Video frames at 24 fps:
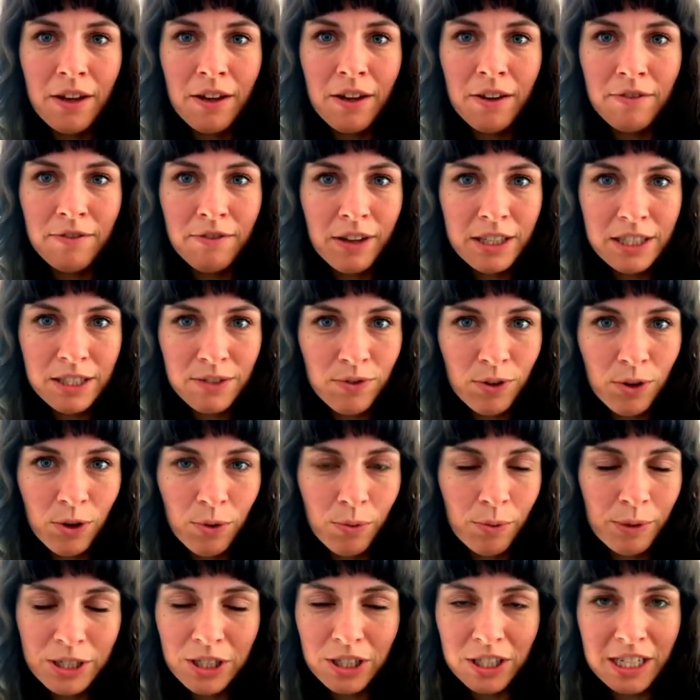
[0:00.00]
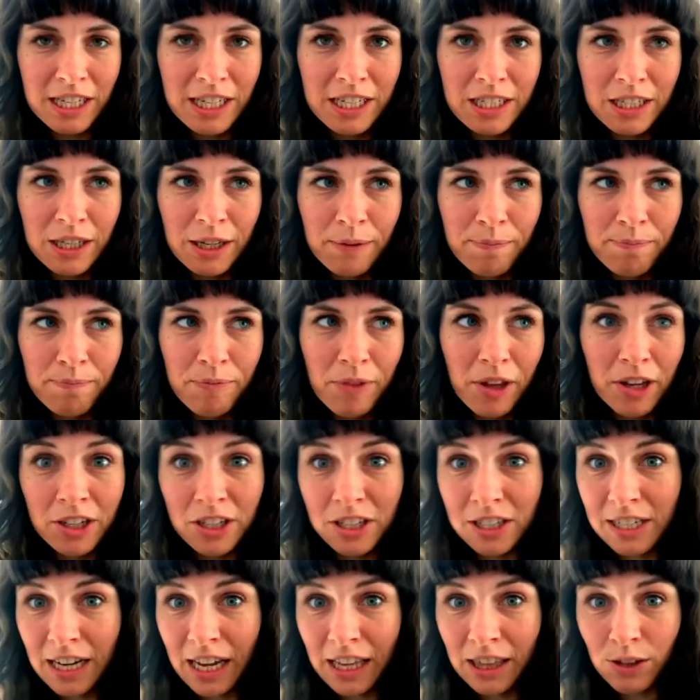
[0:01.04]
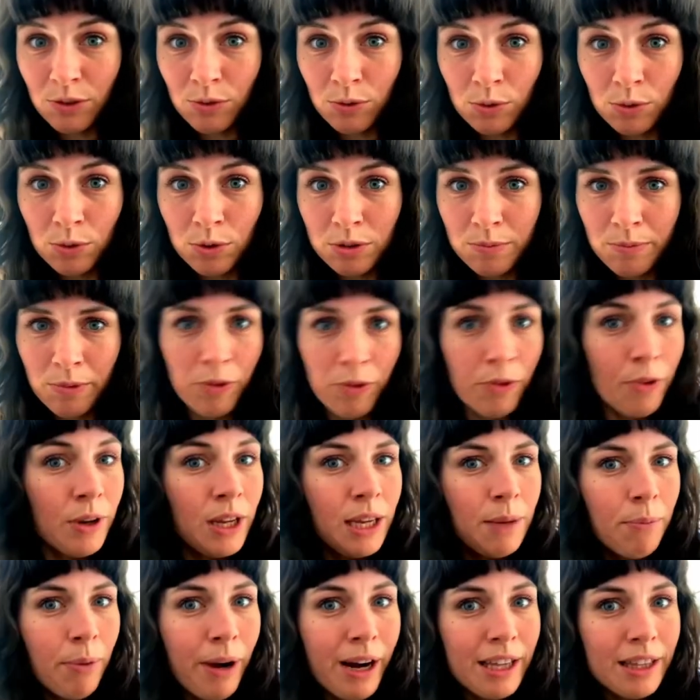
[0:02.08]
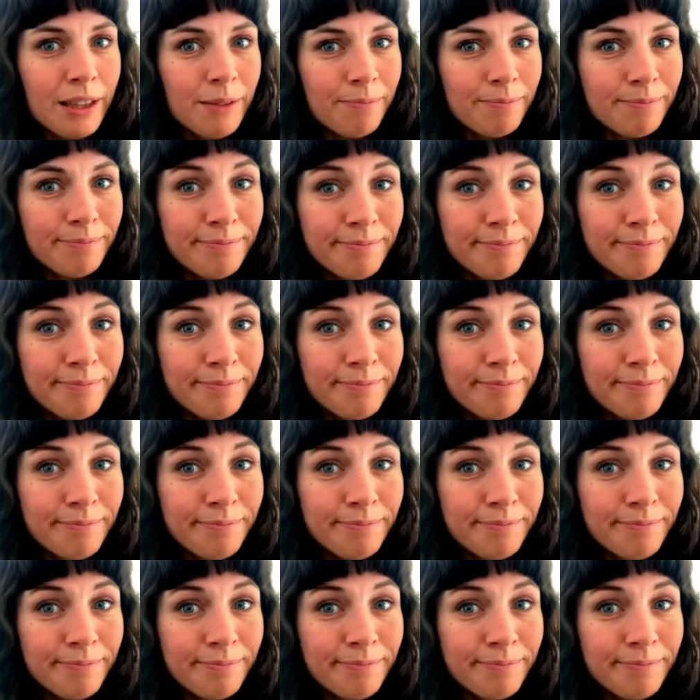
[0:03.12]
First of all, we just need to understand the rules before we can break them.